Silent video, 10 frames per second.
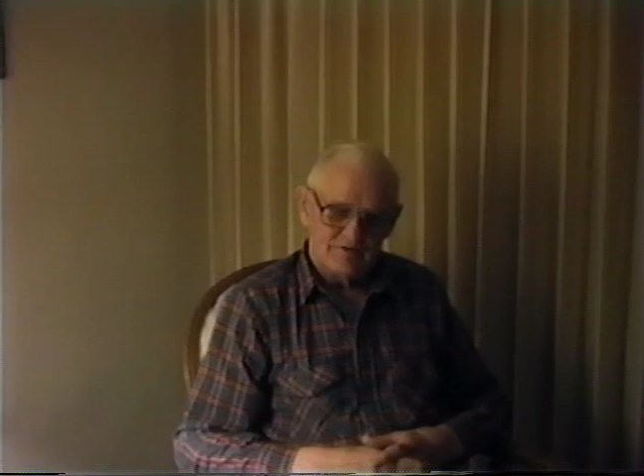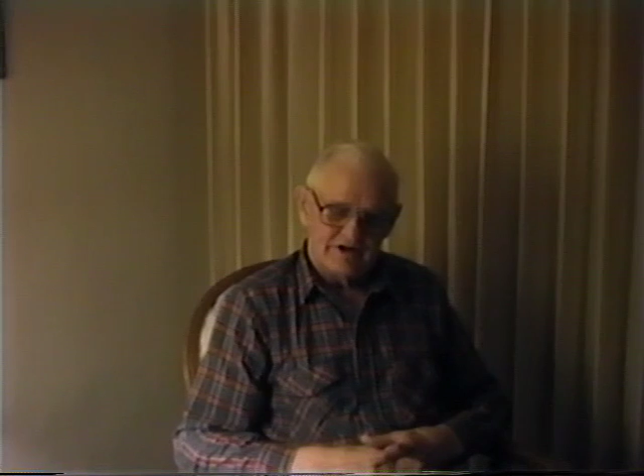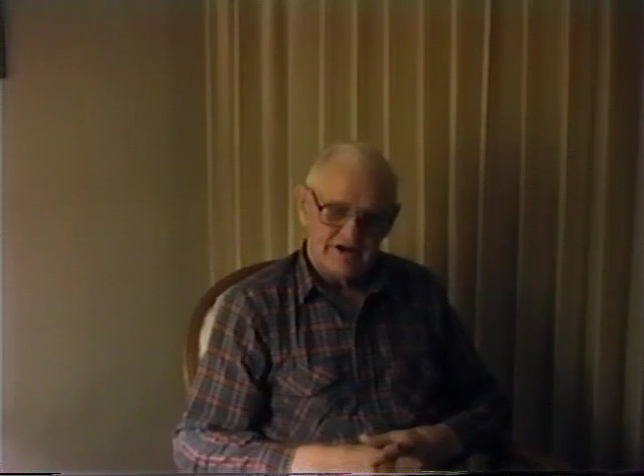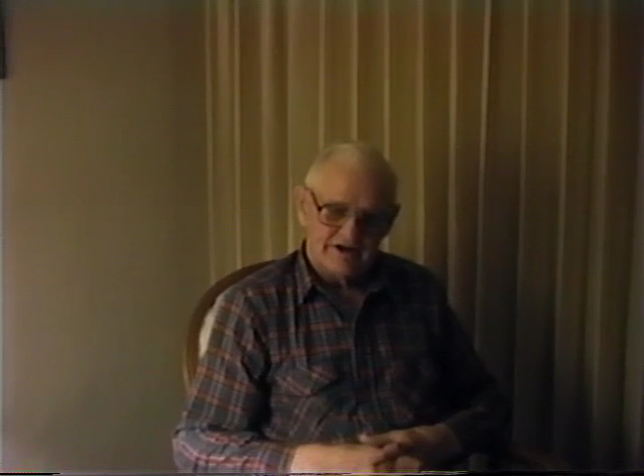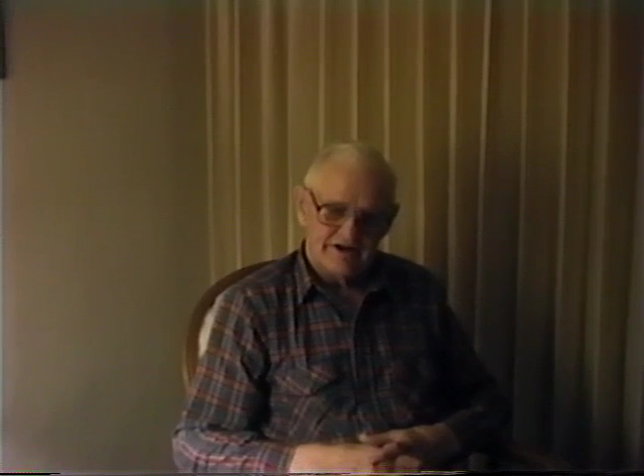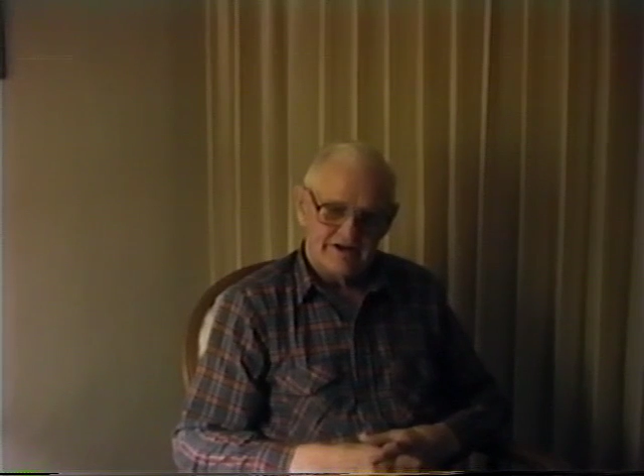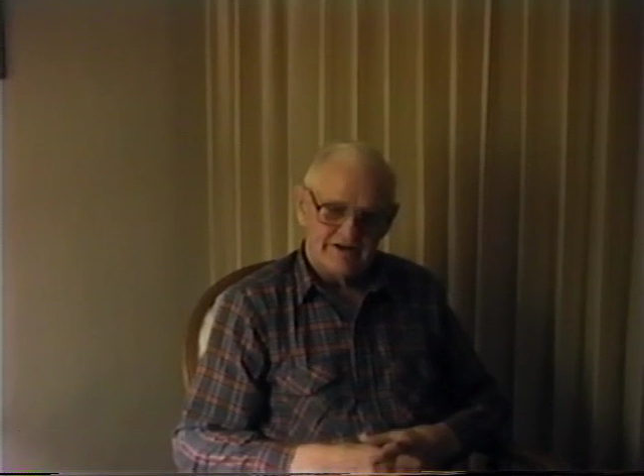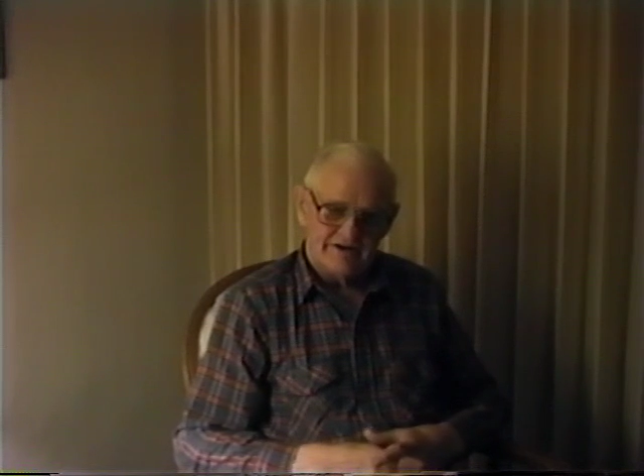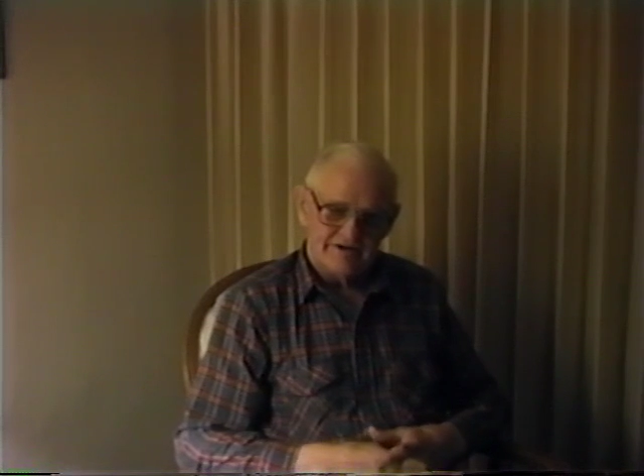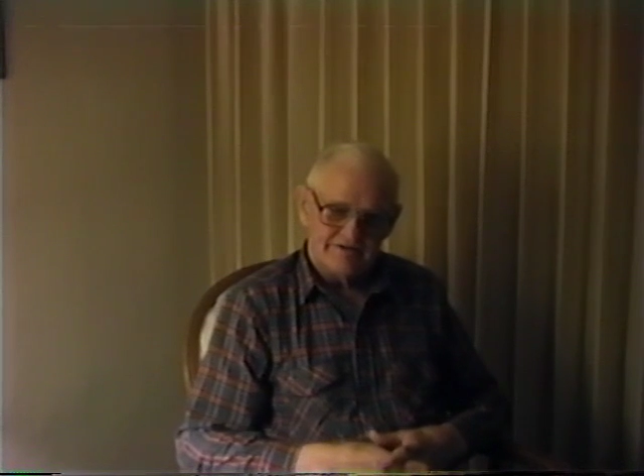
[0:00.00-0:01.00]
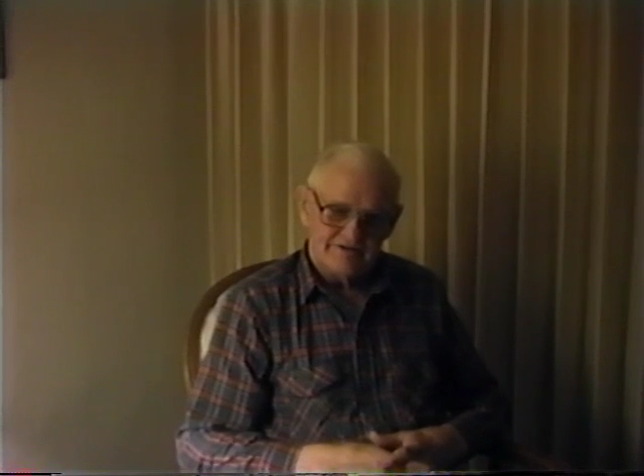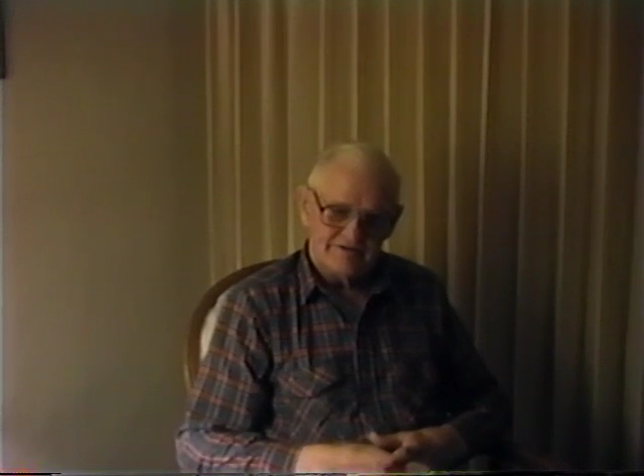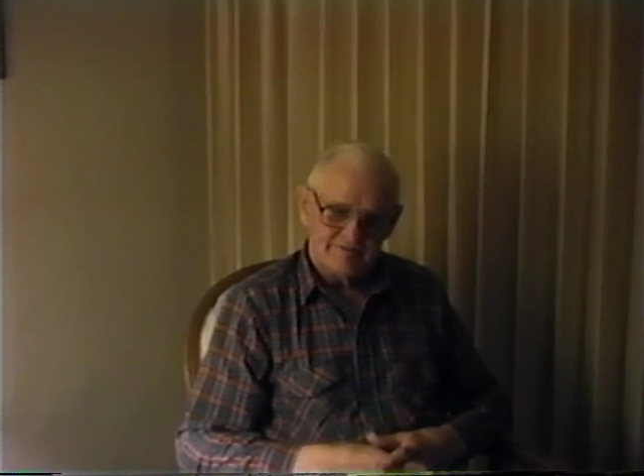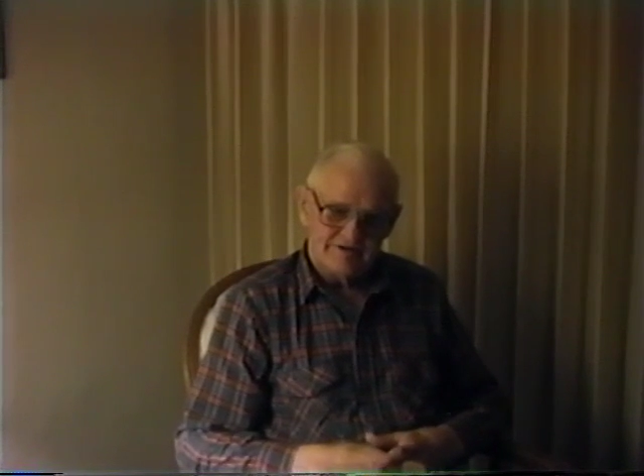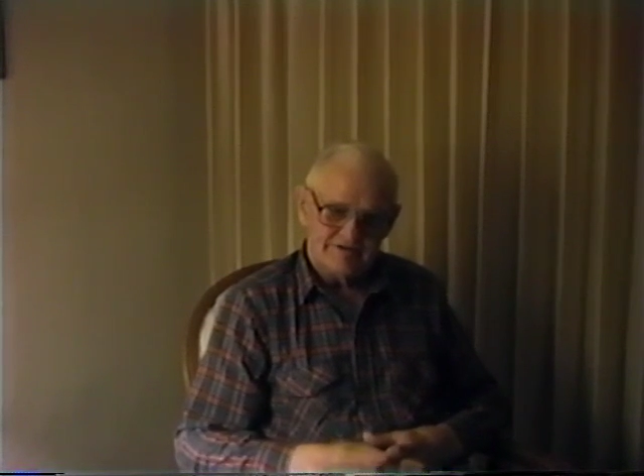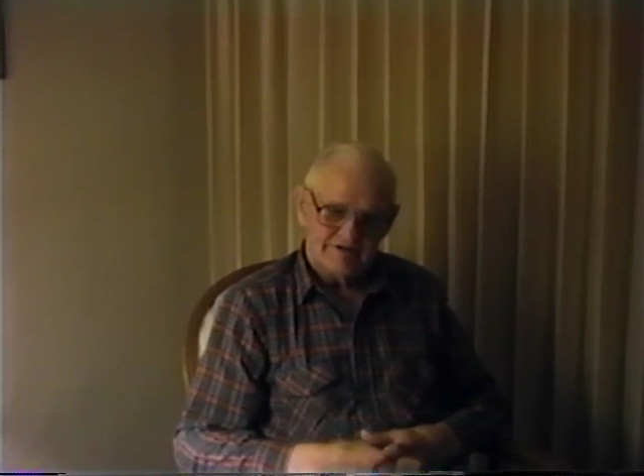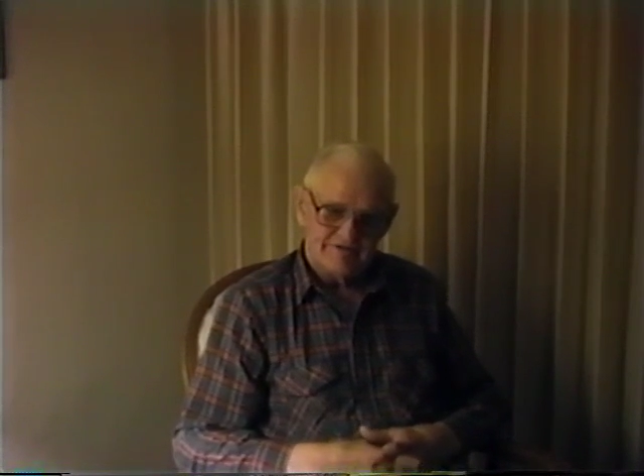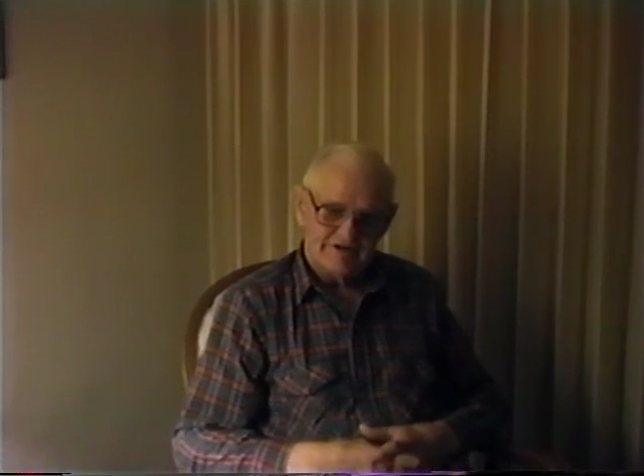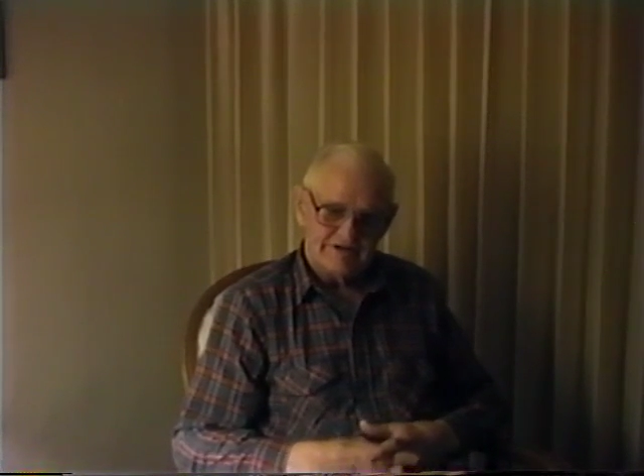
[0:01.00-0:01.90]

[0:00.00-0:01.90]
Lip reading: when I got out of there, I says to myself,